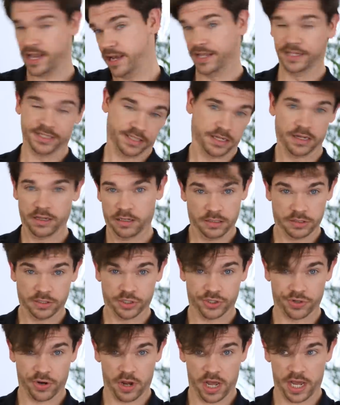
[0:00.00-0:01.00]
is
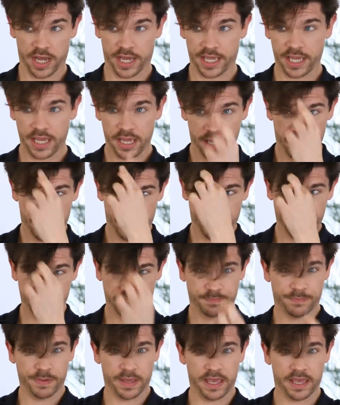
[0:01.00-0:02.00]
dry,
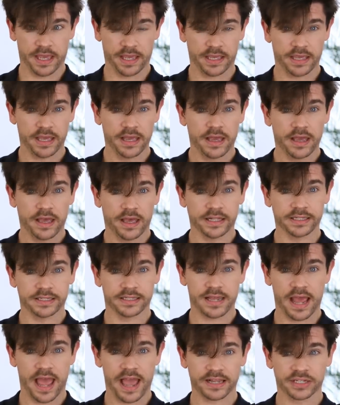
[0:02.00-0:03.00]
it's big,
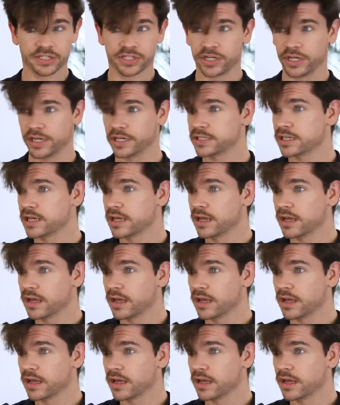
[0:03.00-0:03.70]
it's textured,